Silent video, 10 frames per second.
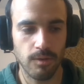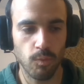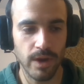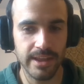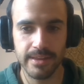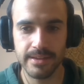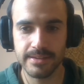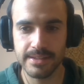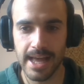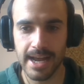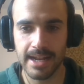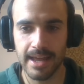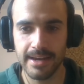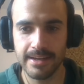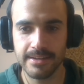with
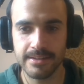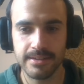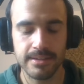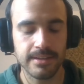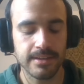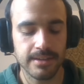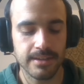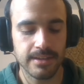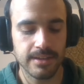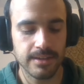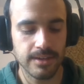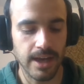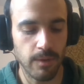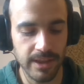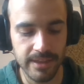Slackline,
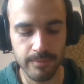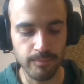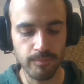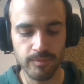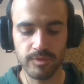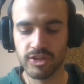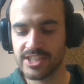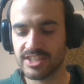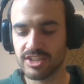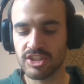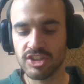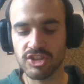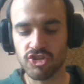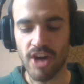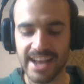with
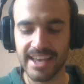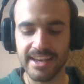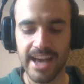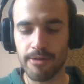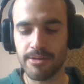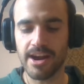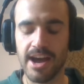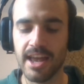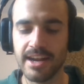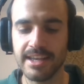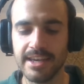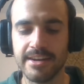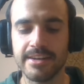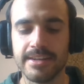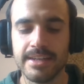tracking our highline
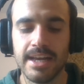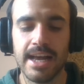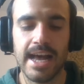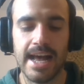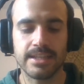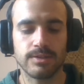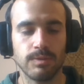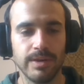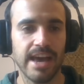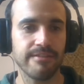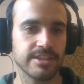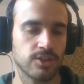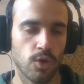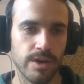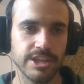gear. And we have a
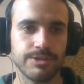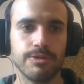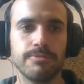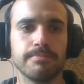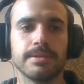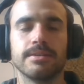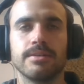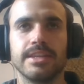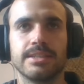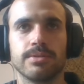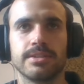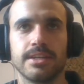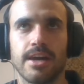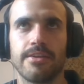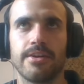storage room. This was
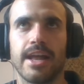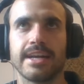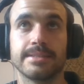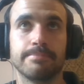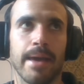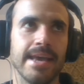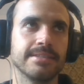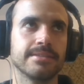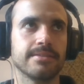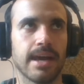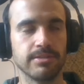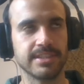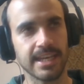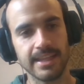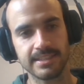another like space. I
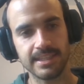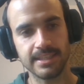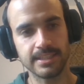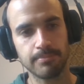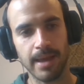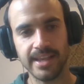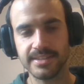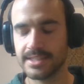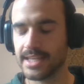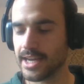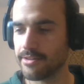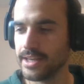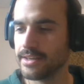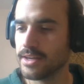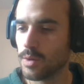would say that's in the space
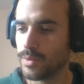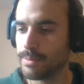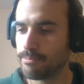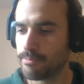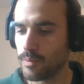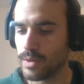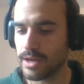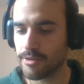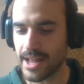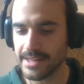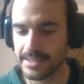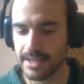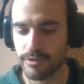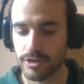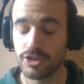category. We are renting for